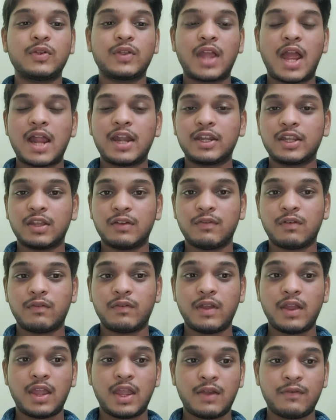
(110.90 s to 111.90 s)
but you can't
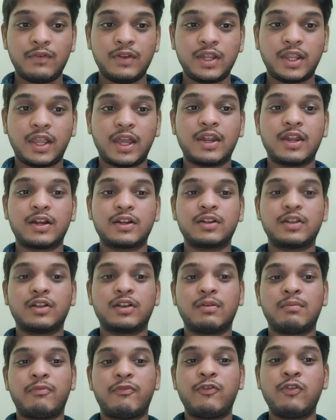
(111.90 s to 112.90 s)
give away every
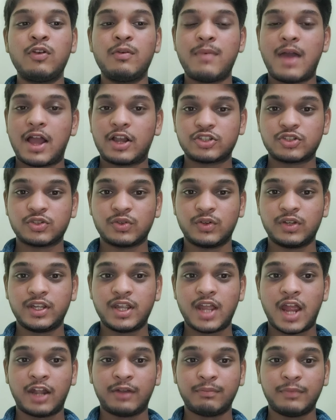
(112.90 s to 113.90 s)
character a full
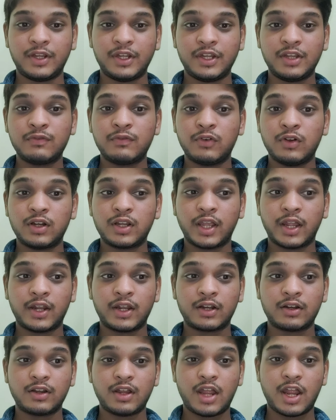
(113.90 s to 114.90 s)
backstory and meaningful
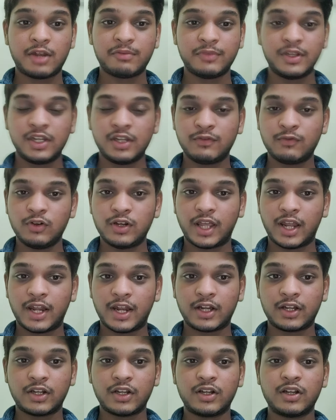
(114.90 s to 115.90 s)

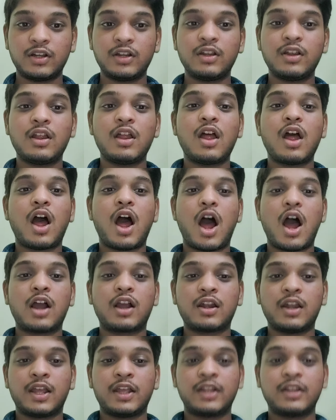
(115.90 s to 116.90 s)
character
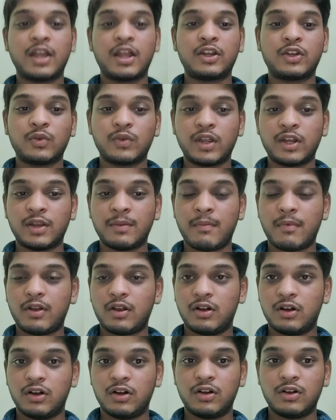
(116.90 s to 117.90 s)
arc like that. You
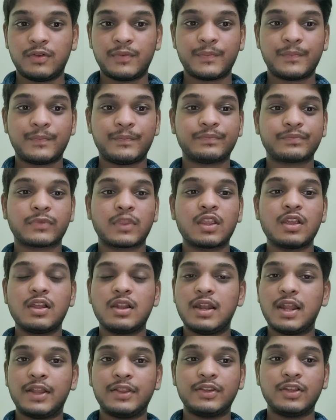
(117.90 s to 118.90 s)
can
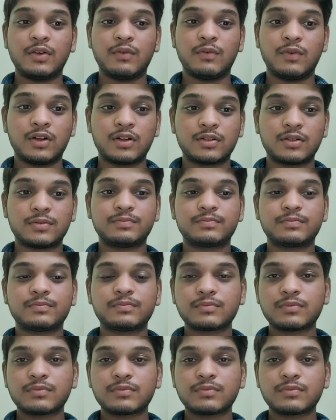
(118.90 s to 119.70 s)
lend your world.